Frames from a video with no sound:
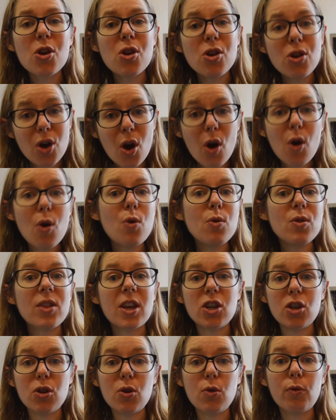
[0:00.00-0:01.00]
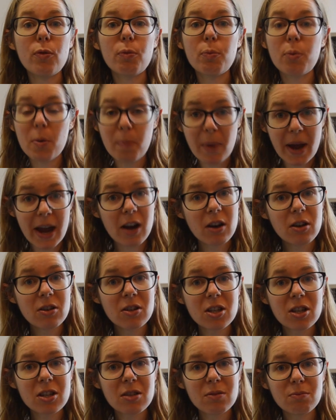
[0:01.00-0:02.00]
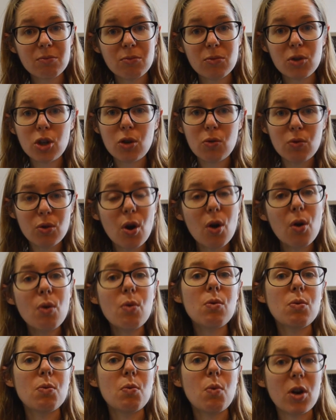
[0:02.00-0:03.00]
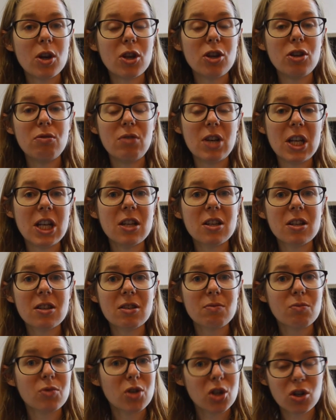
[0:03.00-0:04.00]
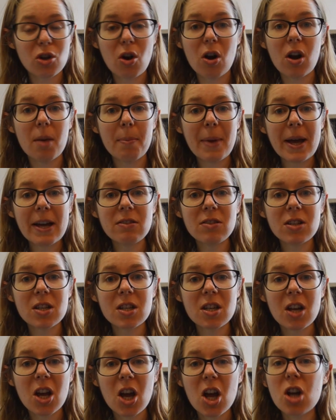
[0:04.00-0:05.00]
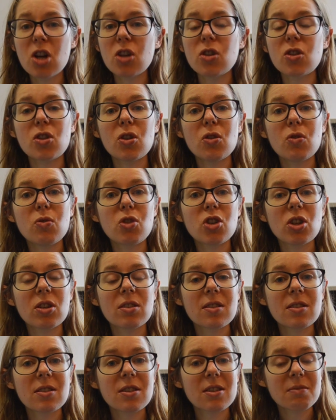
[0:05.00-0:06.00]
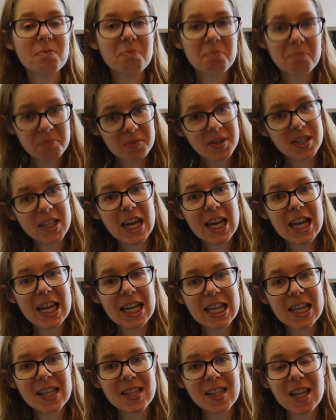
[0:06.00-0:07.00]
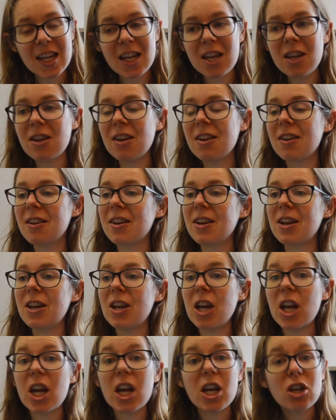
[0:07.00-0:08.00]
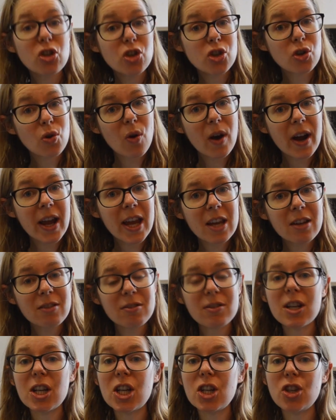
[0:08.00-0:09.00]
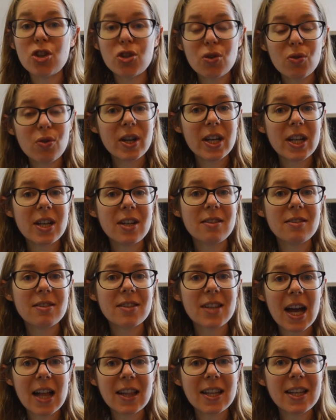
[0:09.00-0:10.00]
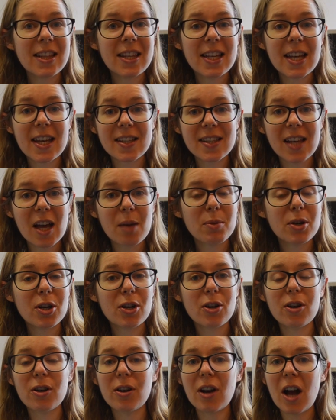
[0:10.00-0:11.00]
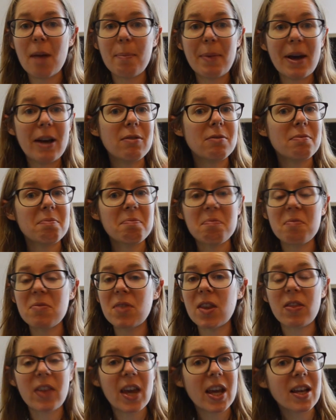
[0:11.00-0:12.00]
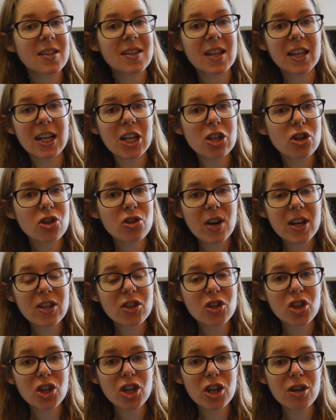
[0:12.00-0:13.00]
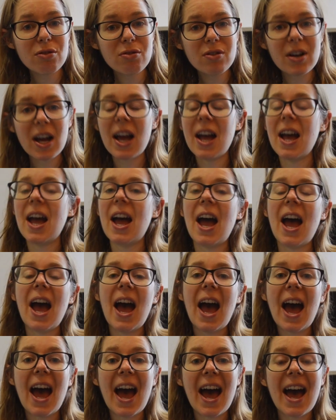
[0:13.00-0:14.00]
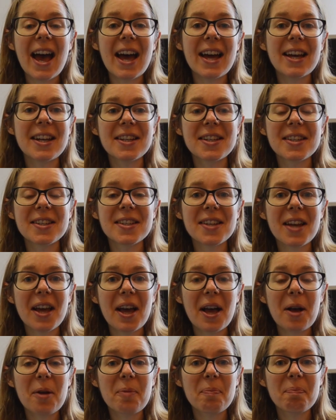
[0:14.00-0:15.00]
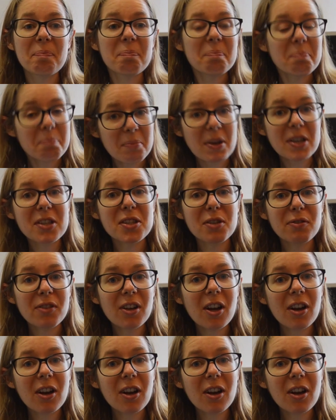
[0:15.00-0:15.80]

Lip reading: Know that you've prepared. You know what you need to talk about. So just take it easy. Enjoy telling the examiner about the things that interest you, and best of